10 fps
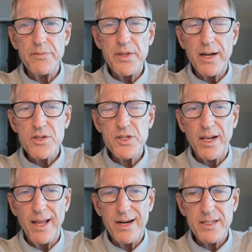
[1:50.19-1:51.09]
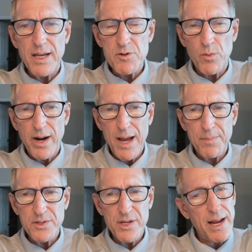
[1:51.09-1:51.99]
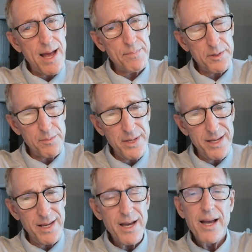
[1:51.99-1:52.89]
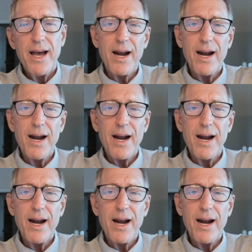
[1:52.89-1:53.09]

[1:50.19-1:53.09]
then I see a lot of times what happens. It happened to me.